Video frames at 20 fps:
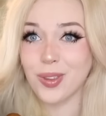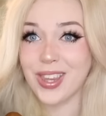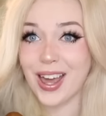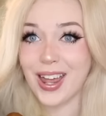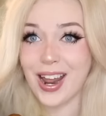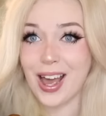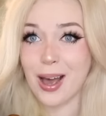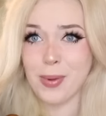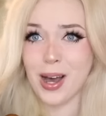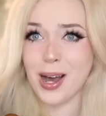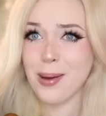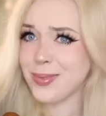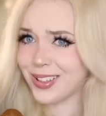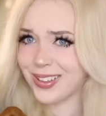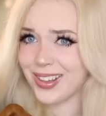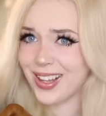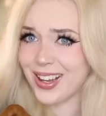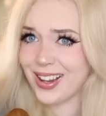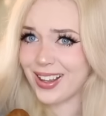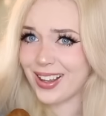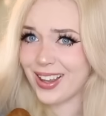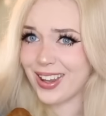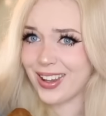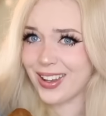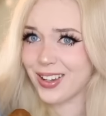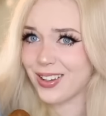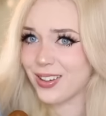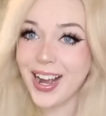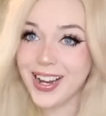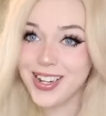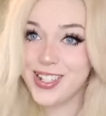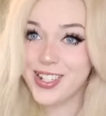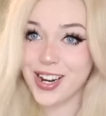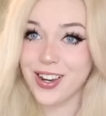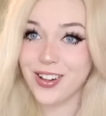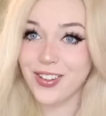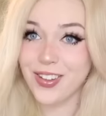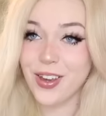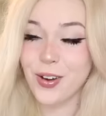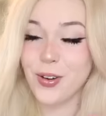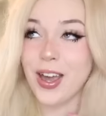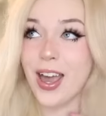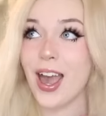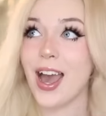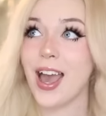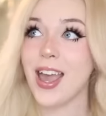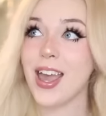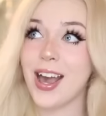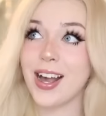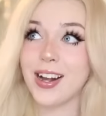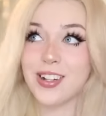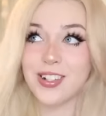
with that app. I'm deleting it. I